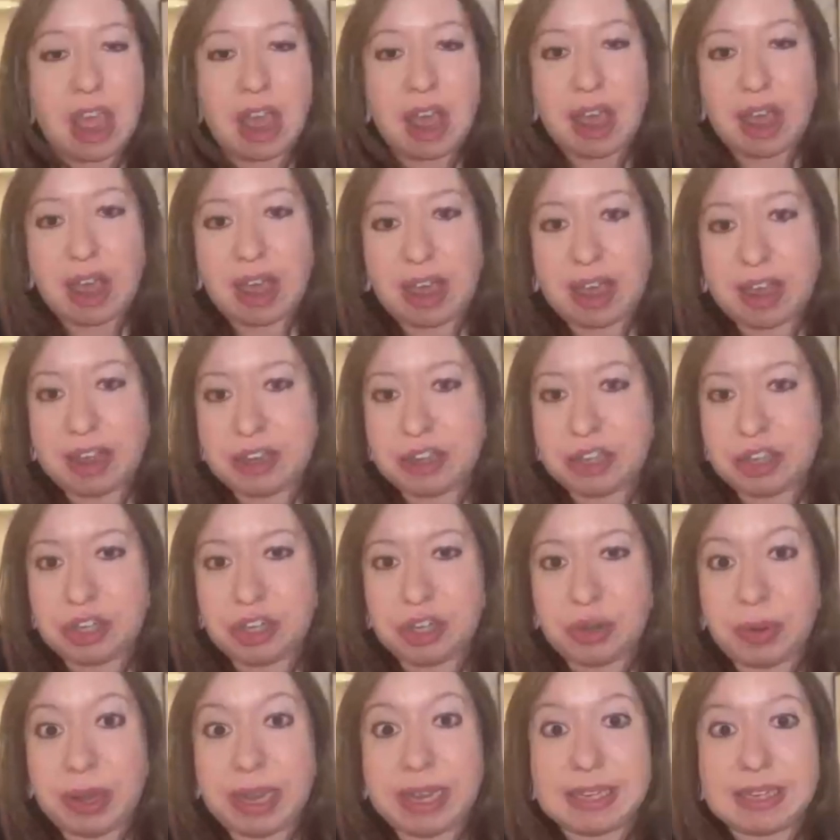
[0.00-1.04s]

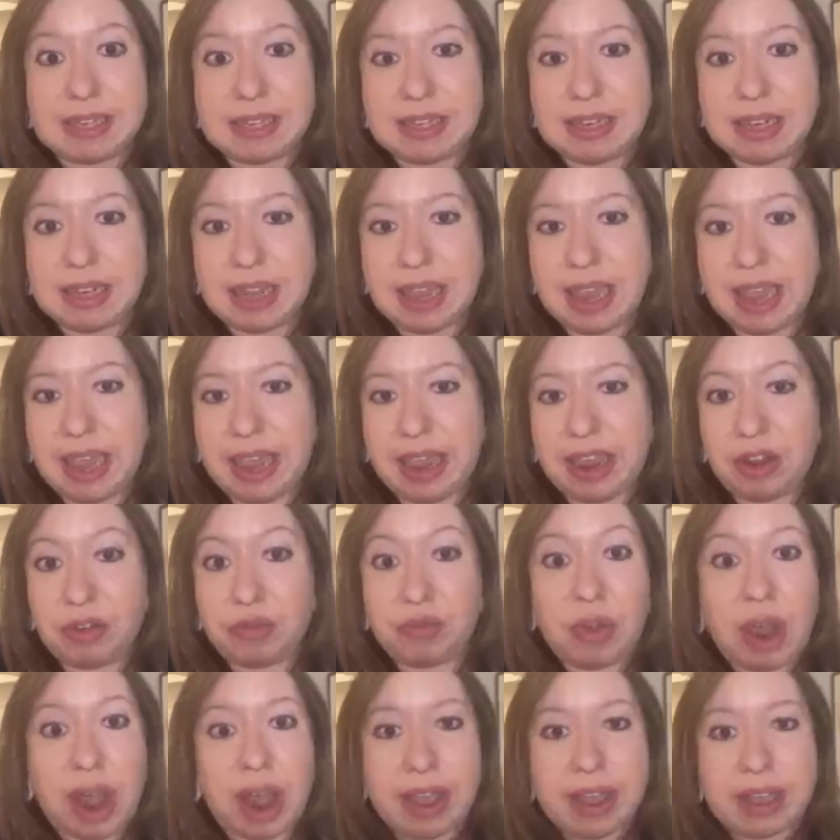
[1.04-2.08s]
to instigate
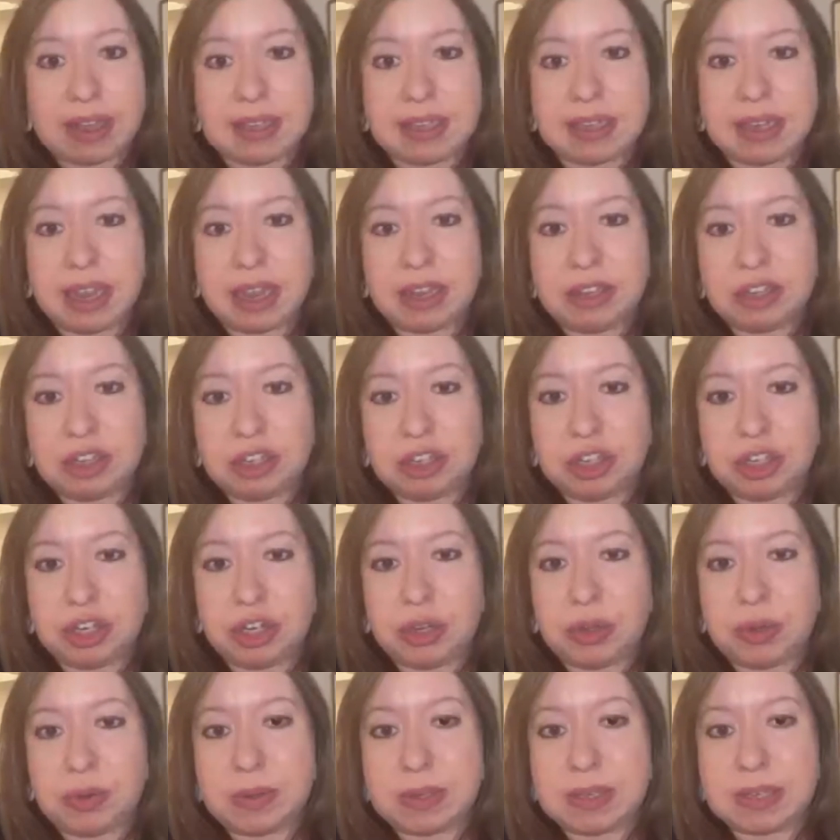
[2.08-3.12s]
riots against
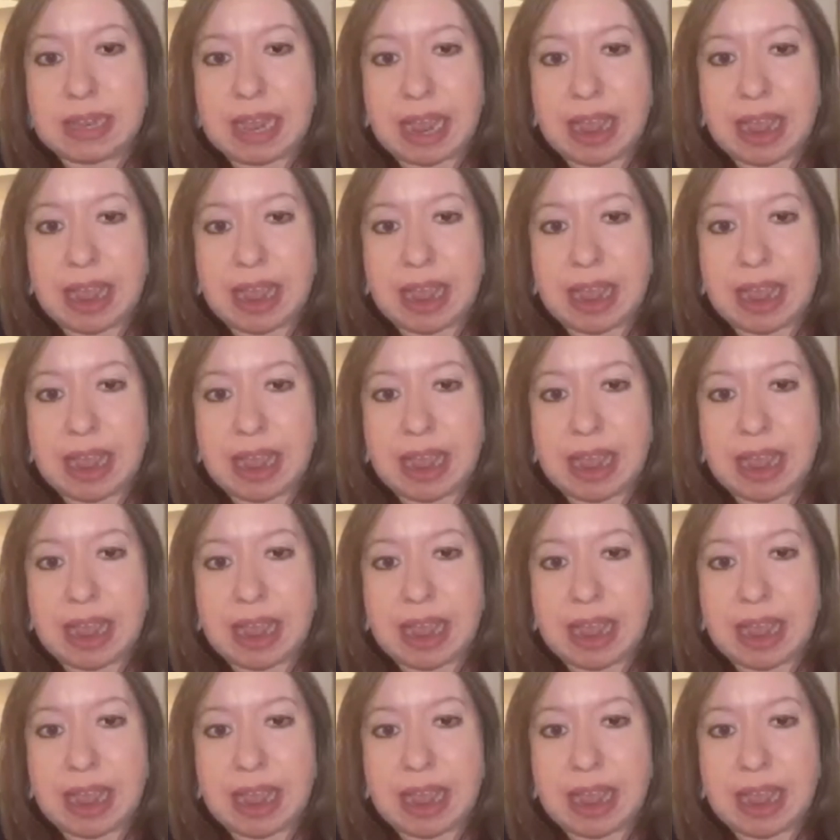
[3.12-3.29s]
Jews,